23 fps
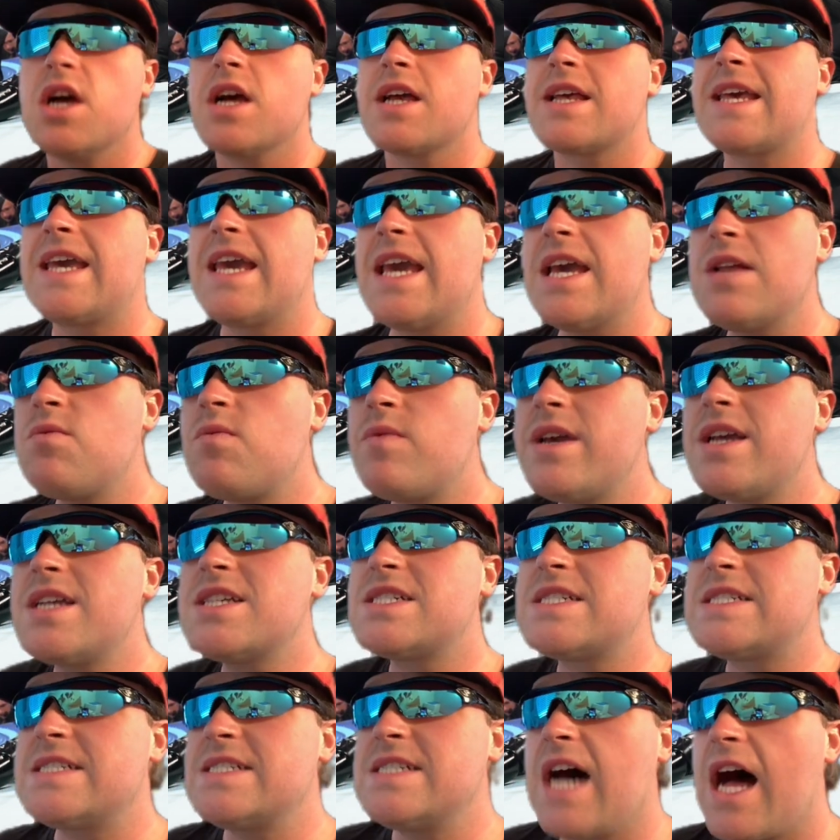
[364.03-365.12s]
Can we
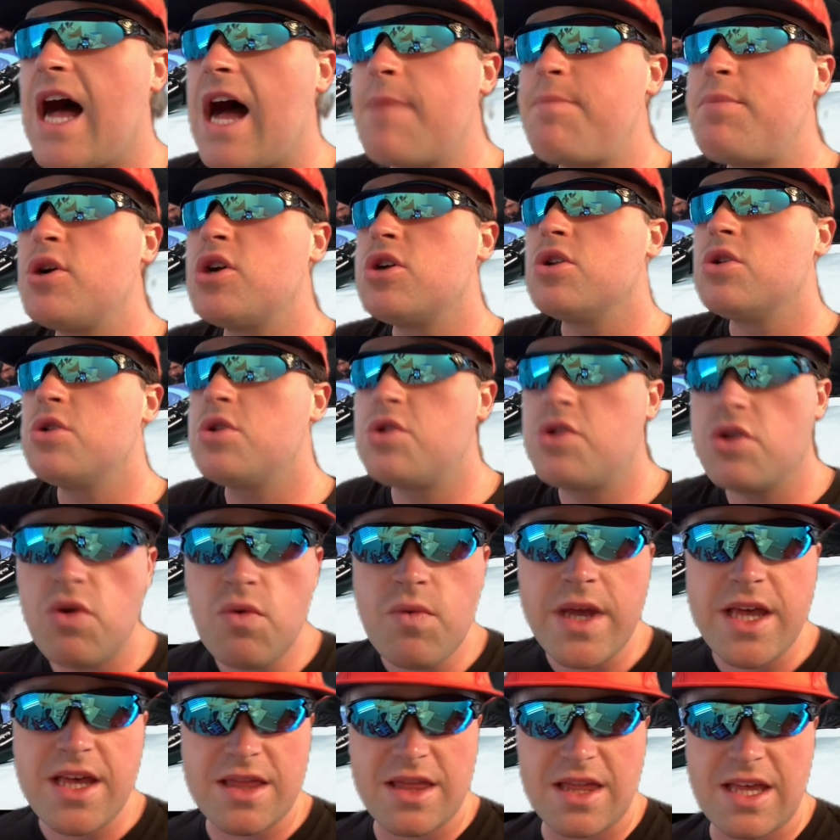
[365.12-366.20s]
stop
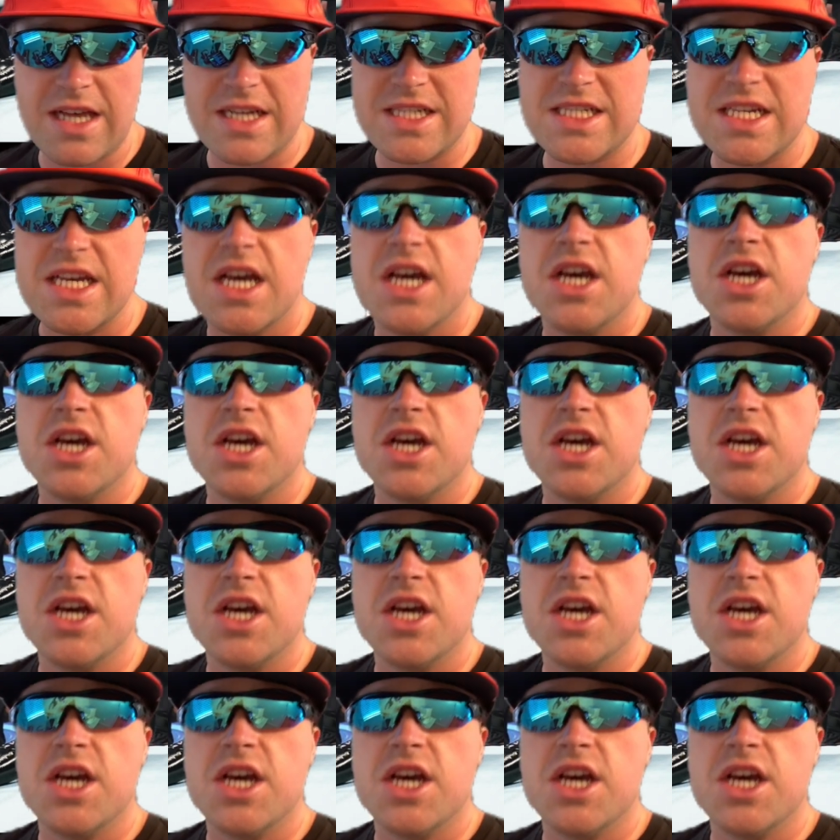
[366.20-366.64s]
doing this?